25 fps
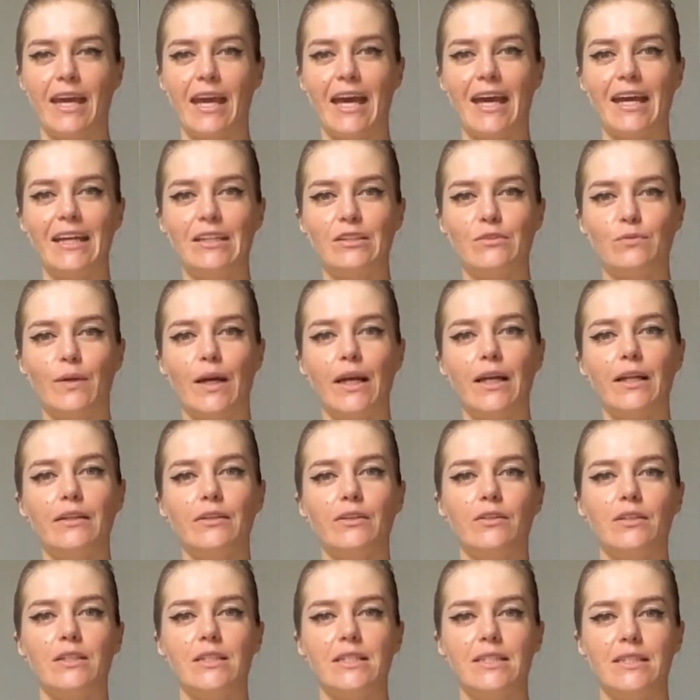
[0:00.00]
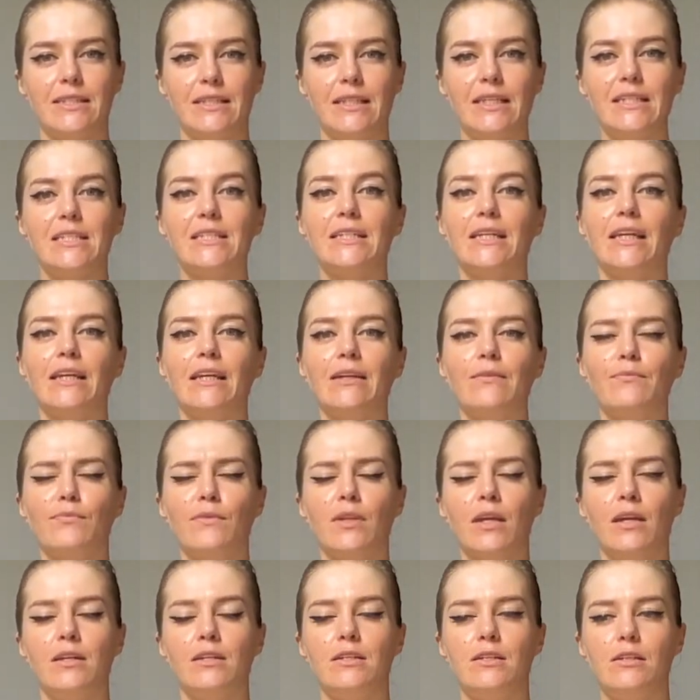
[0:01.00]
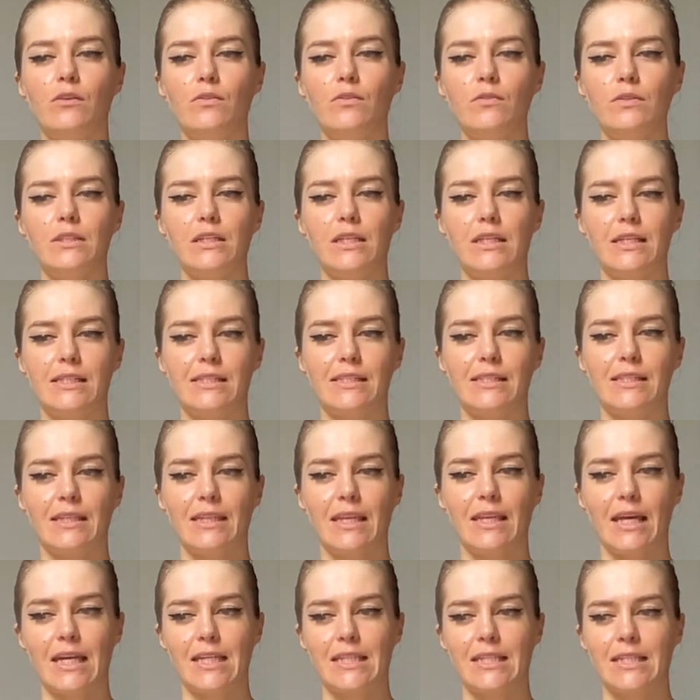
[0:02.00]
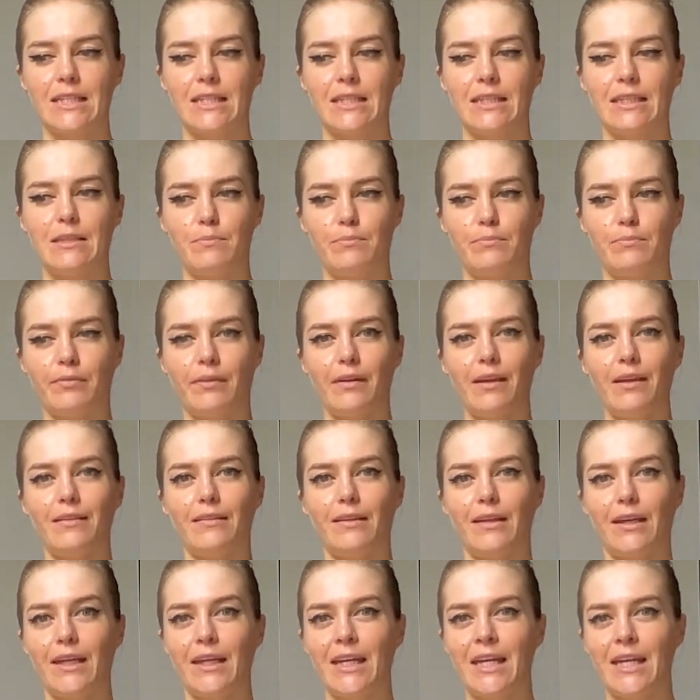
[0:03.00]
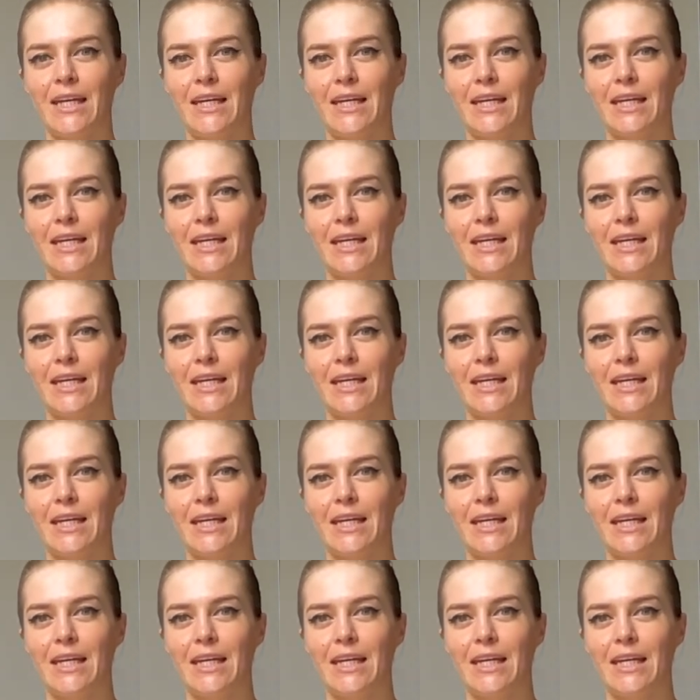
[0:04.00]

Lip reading: And while you're sitting, notice that the breathing